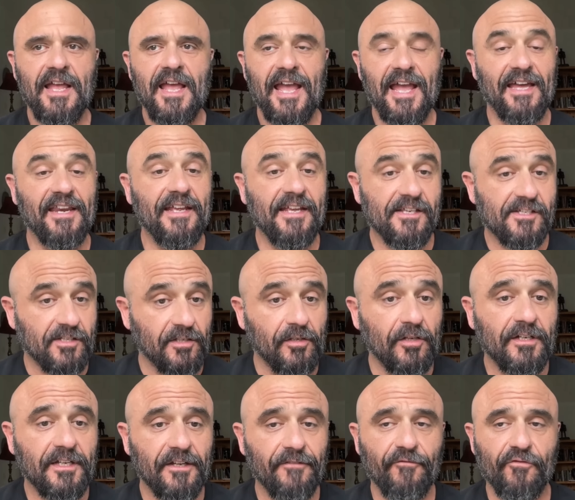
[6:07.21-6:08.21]
And he's
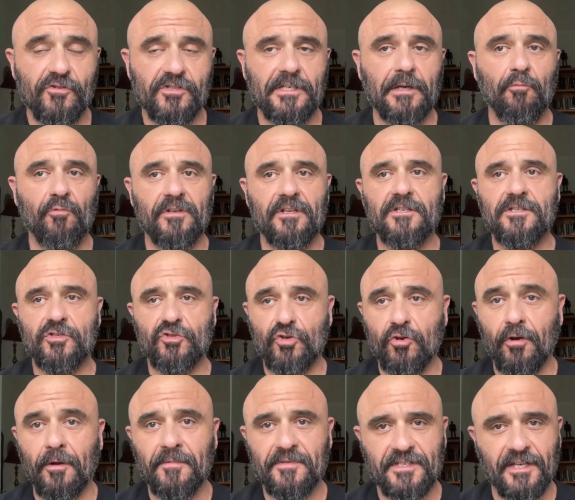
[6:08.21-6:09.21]
looking for someone to
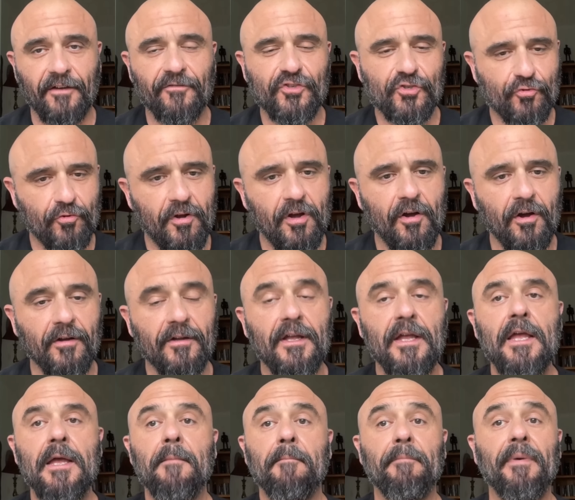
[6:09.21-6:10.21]
show himself strong.
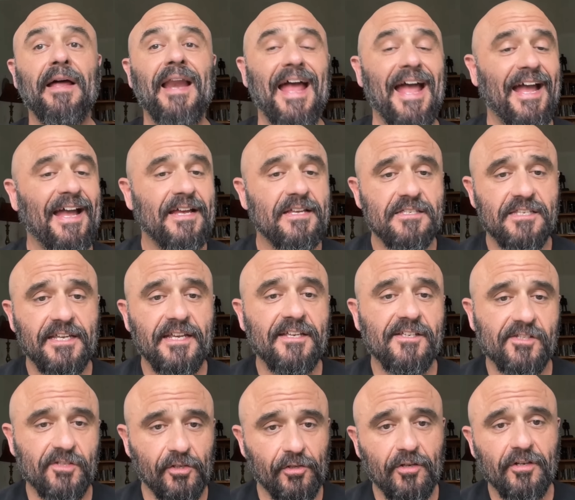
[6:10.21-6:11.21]
But as
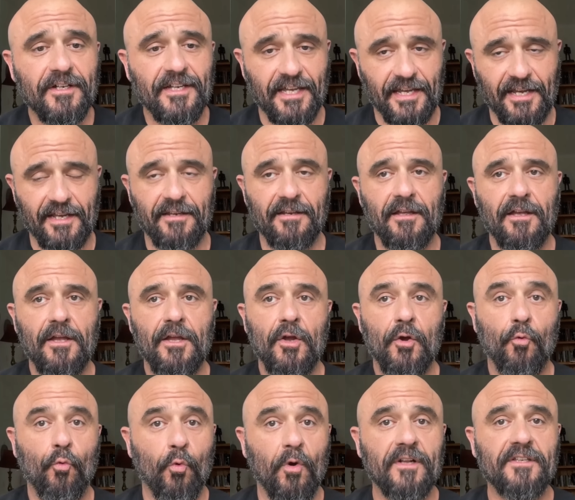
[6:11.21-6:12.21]
he's looking,
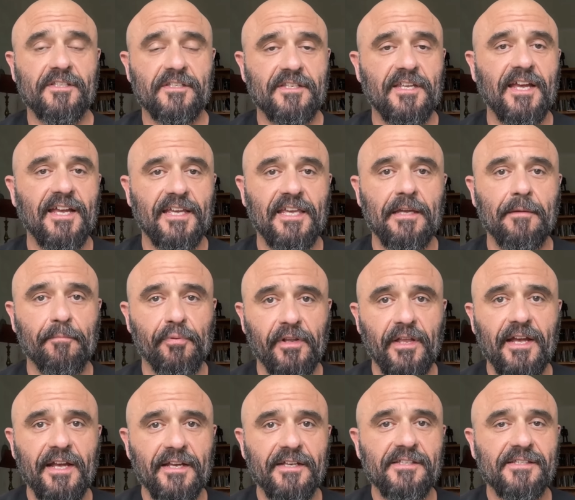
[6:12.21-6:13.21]
what's taking
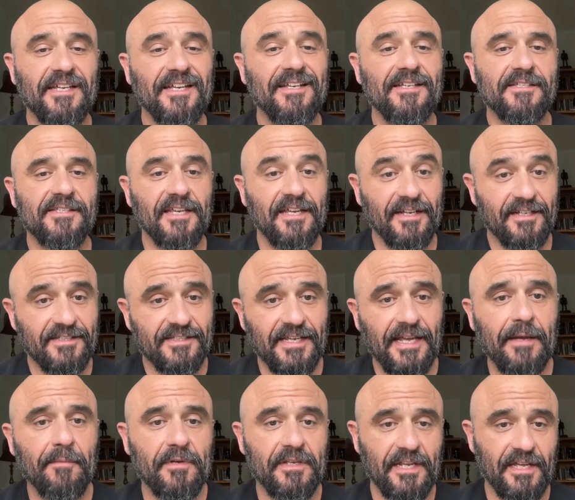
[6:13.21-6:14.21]
place, he's
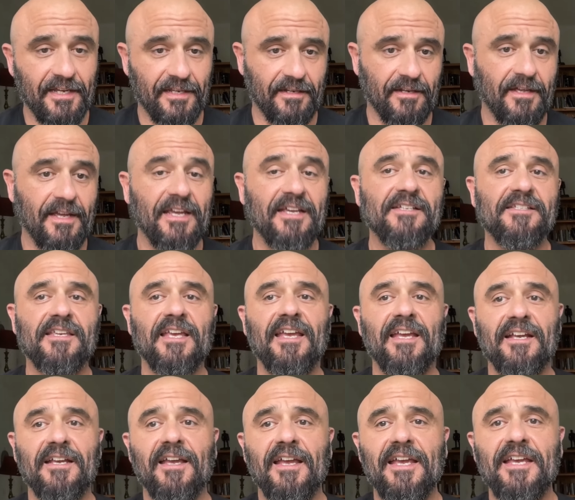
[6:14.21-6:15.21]
examining, he's,
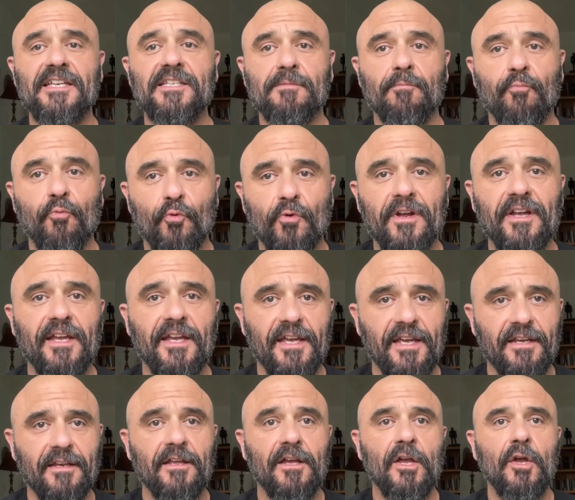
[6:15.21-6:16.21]
he, he's
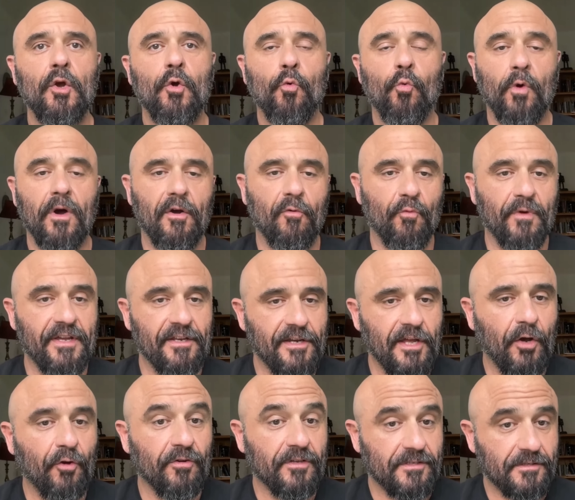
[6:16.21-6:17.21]
bringing what we
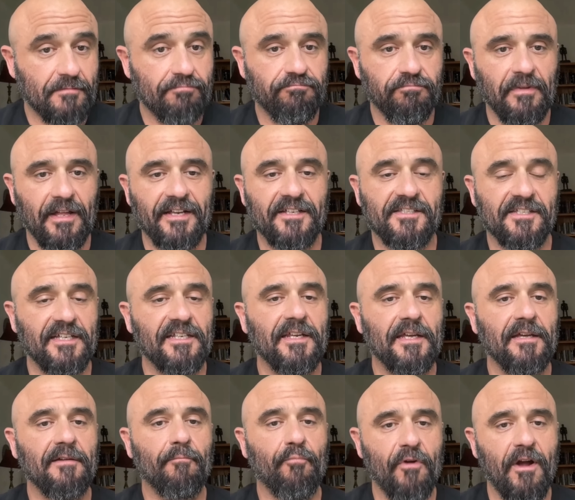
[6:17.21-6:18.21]
know is, like
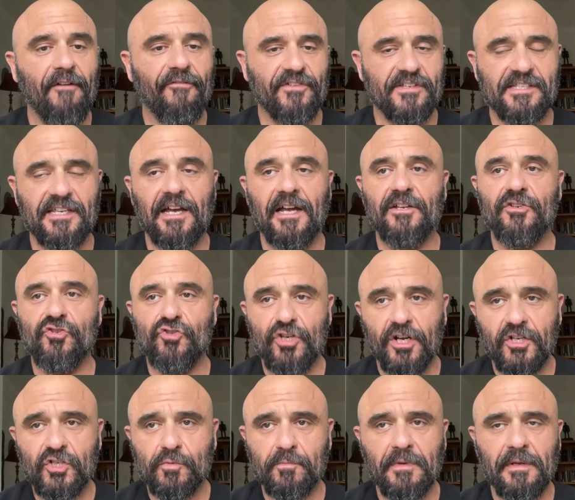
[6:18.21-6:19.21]
Cindy prophesied,
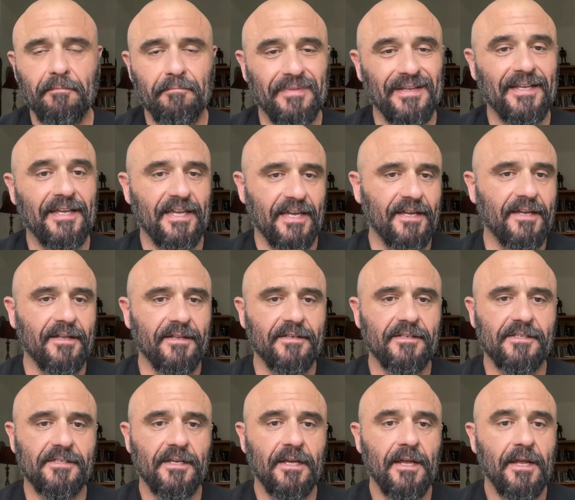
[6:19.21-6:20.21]
judgment
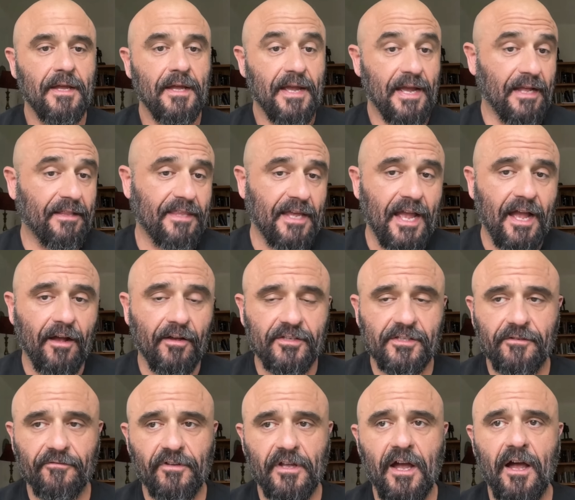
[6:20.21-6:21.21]
begins at the
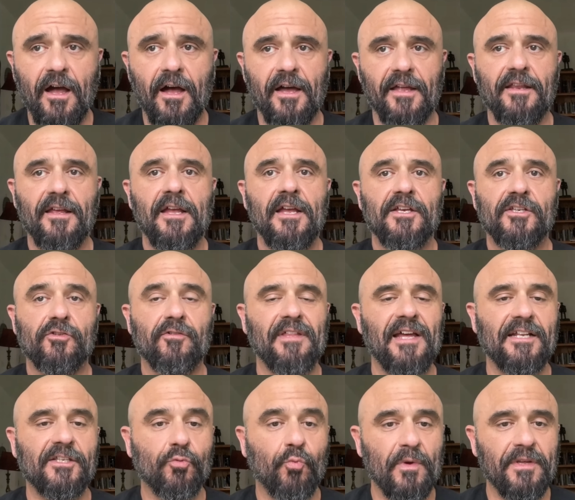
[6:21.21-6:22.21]
house of God. So
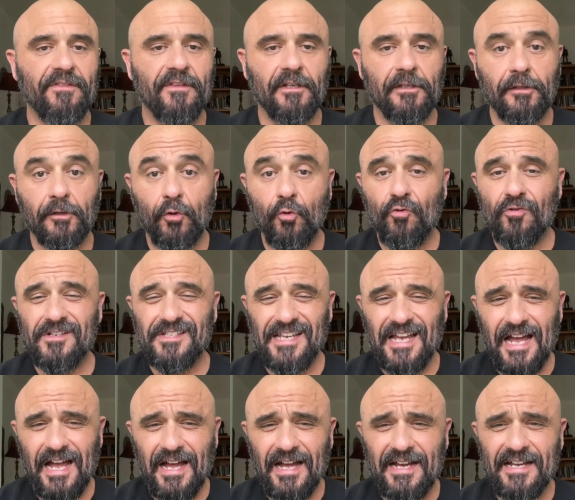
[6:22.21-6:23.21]
that's when the Lord's
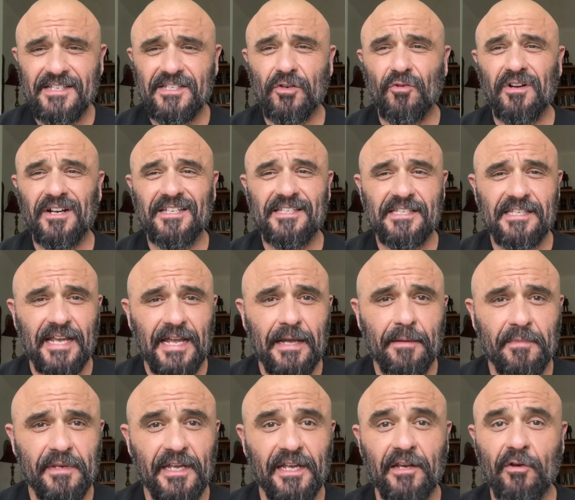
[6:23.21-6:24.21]
eyes were
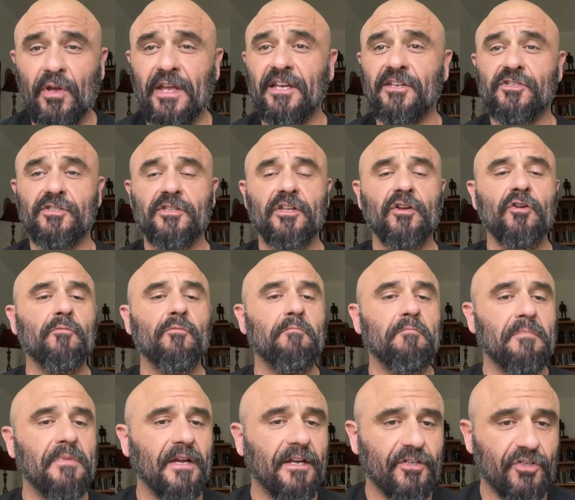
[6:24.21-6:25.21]
examining Is there
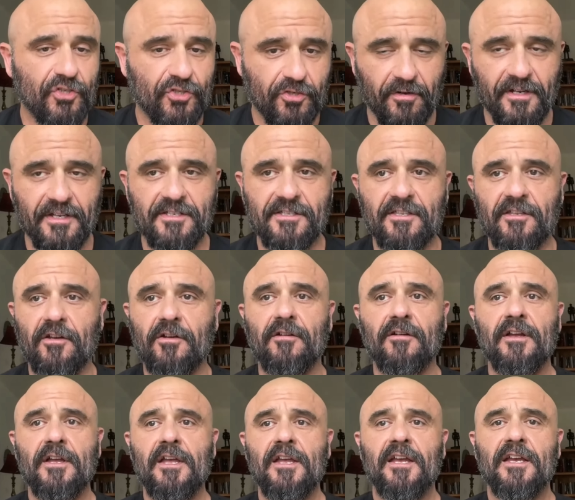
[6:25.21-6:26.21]

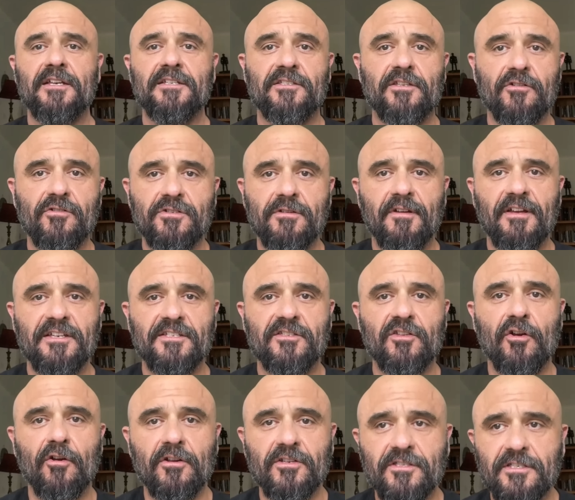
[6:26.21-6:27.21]
there is there is
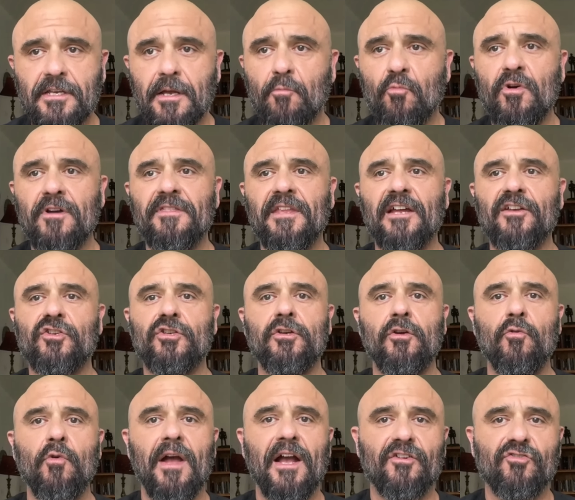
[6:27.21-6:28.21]
there someone that
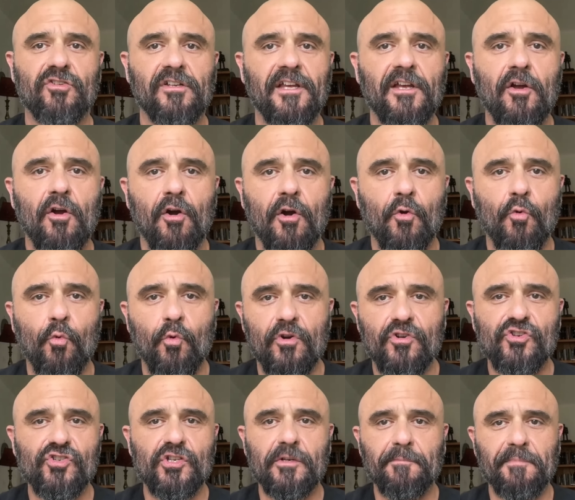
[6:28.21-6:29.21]
you actually are
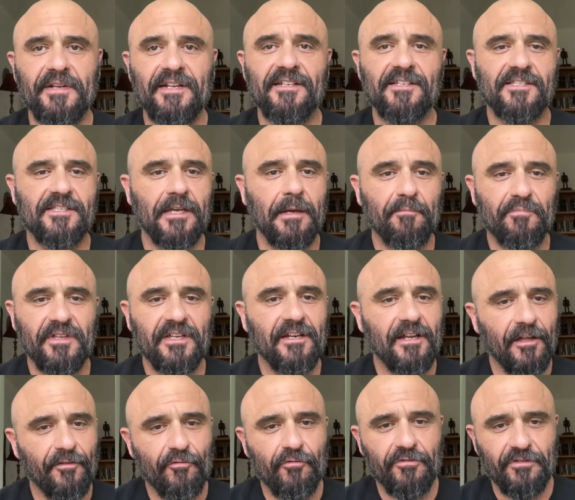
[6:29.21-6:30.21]
worshiping
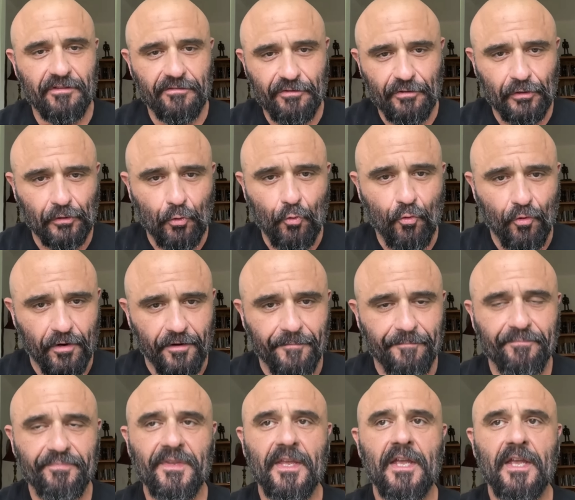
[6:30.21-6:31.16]
something other than the Lord?